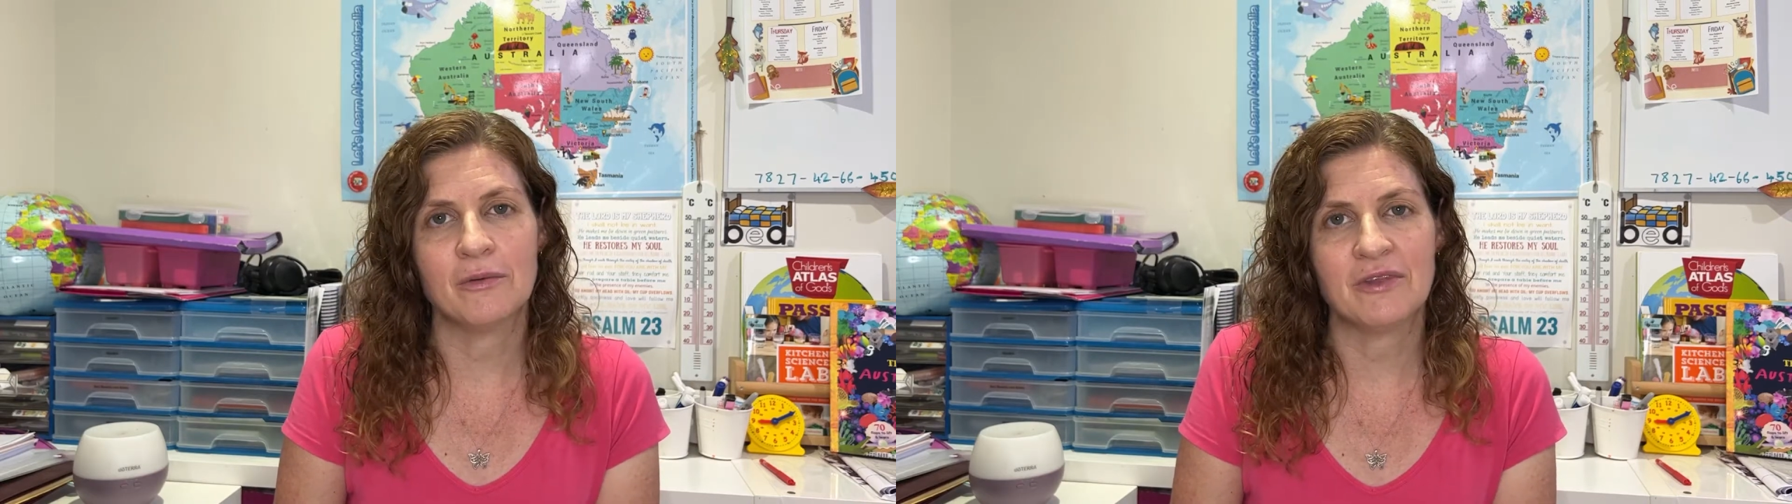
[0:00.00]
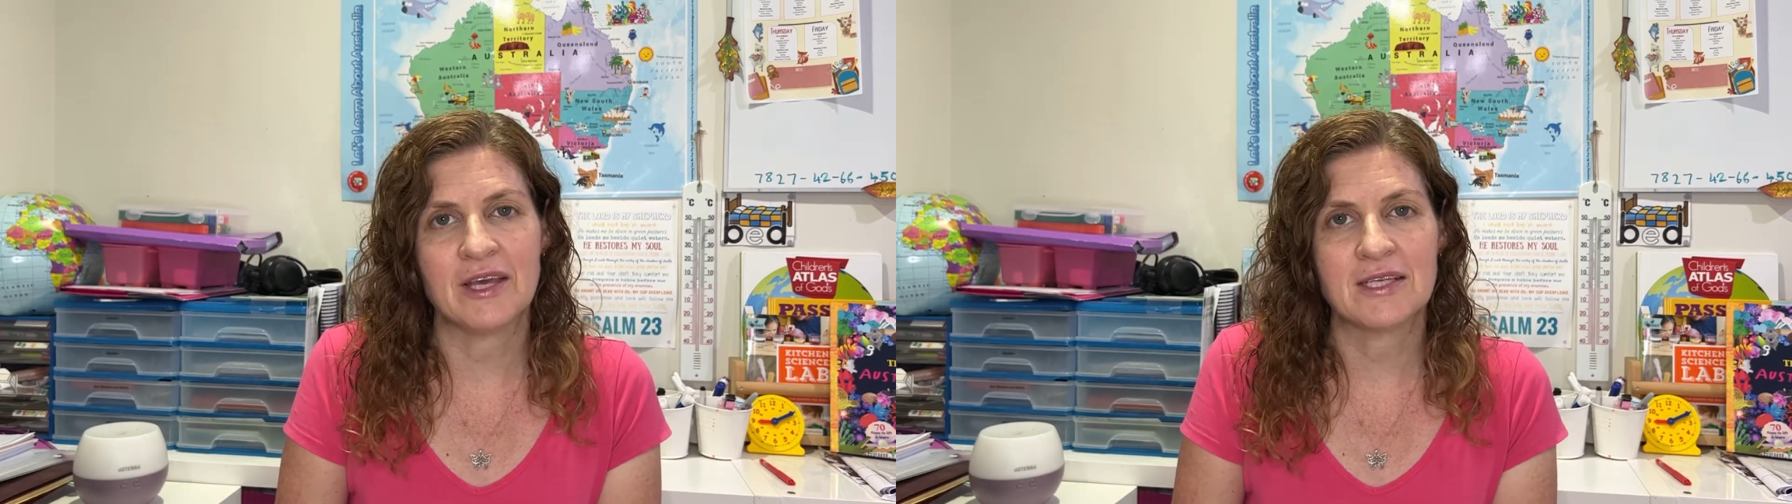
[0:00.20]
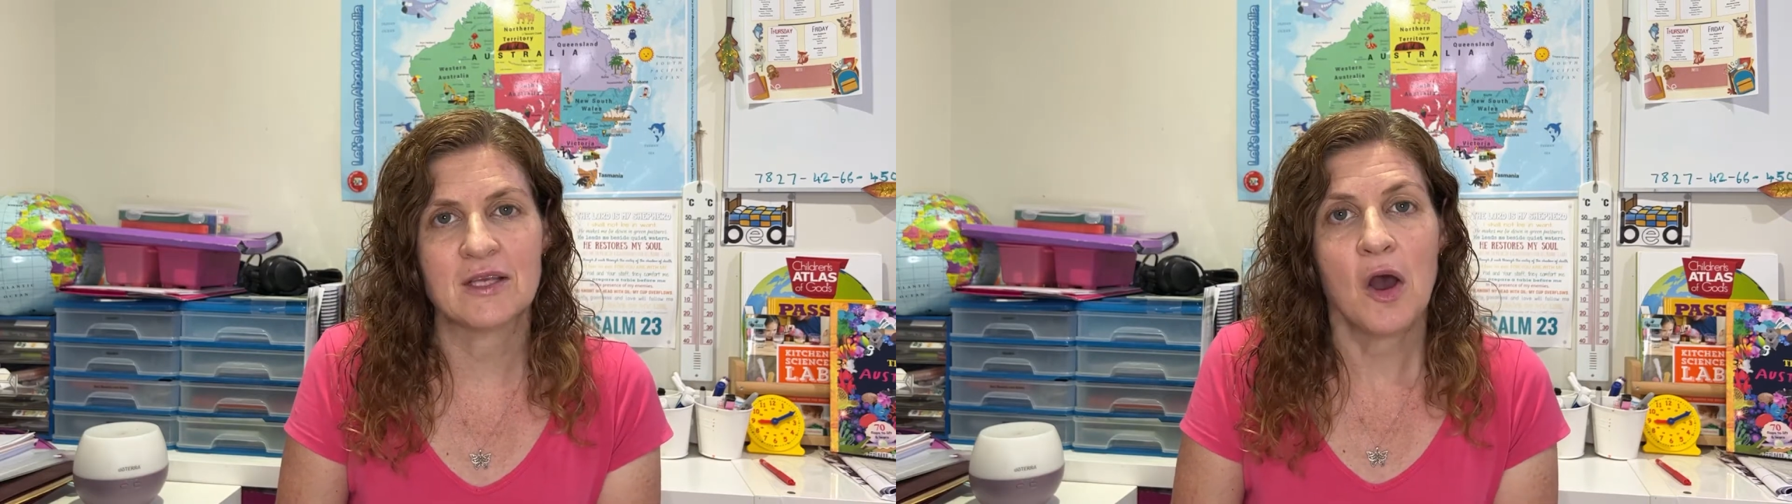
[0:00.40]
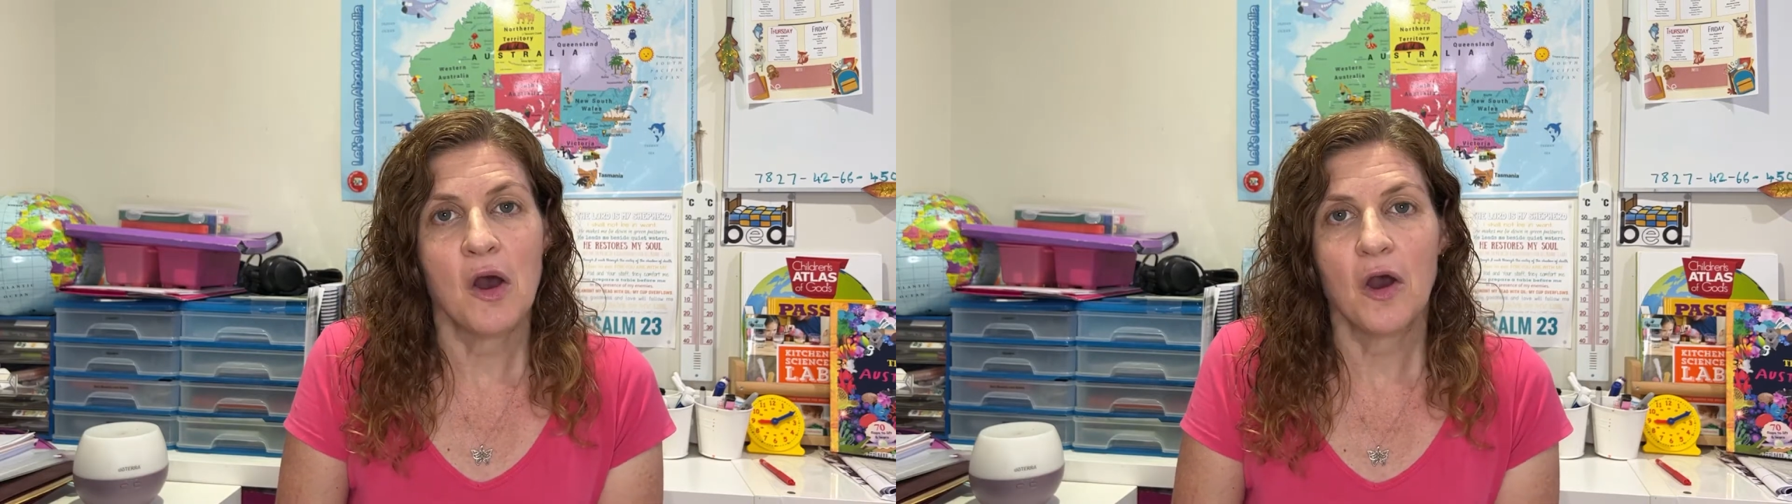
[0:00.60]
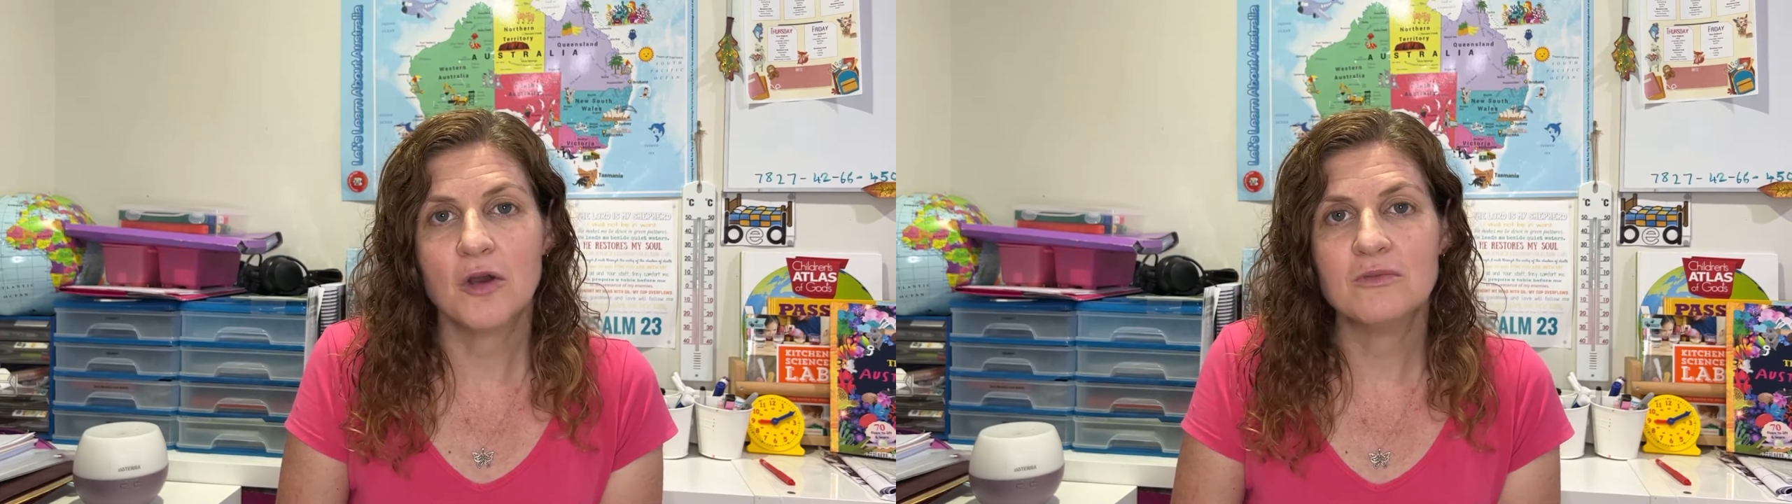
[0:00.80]
things
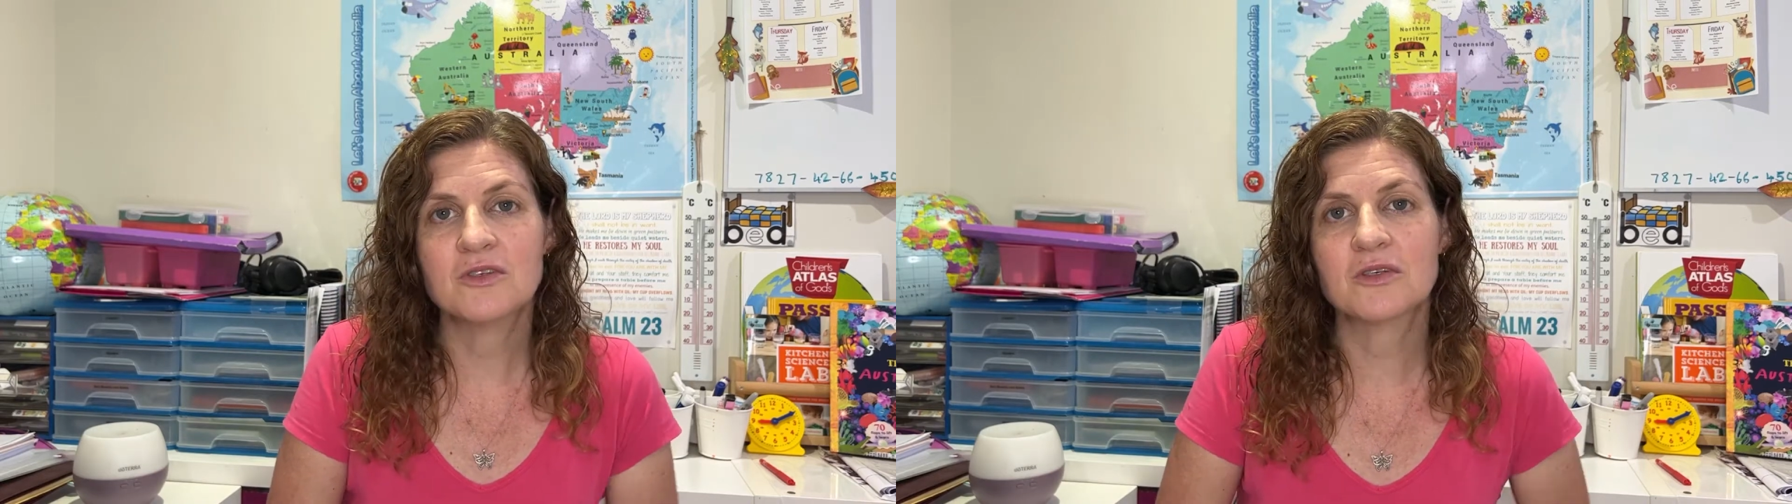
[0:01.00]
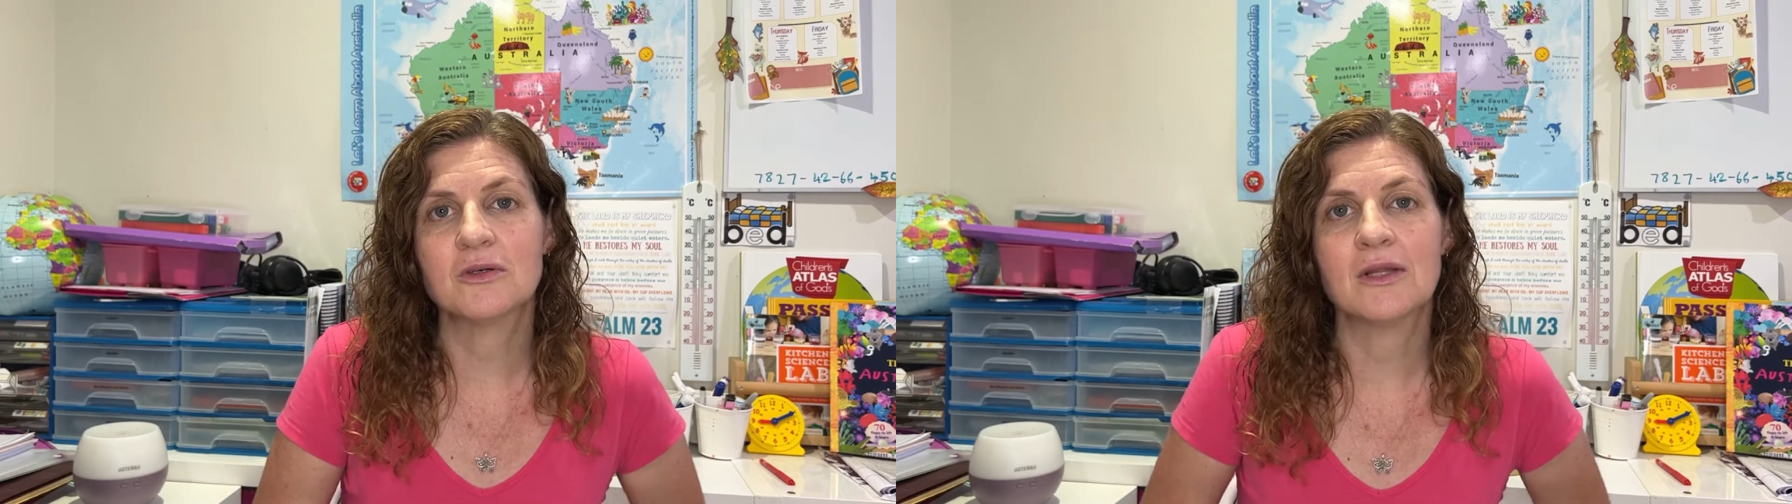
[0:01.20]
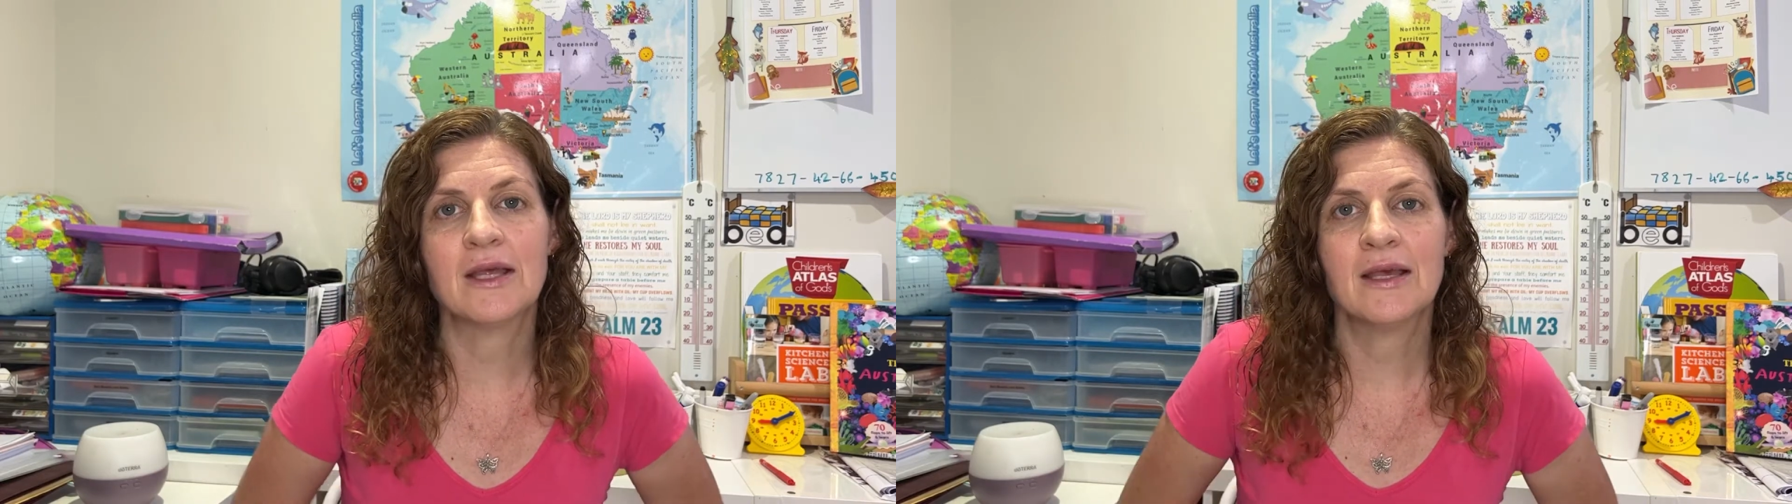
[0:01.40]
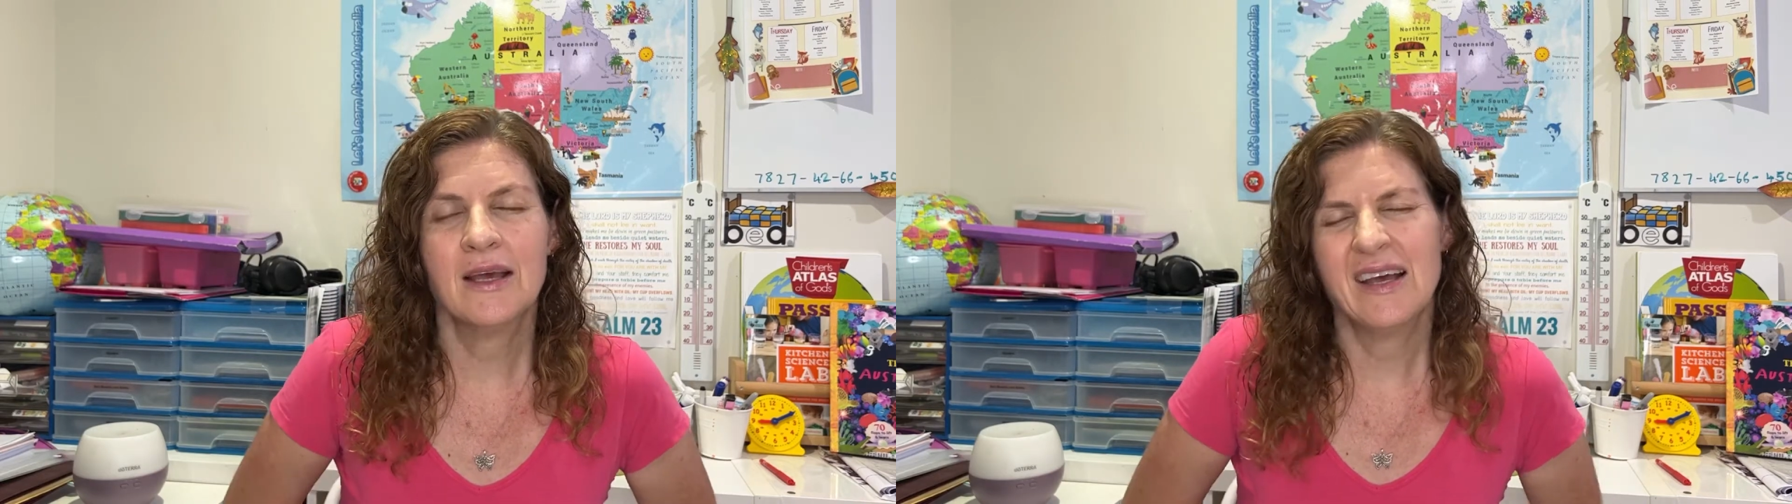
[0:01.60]
homeschooling,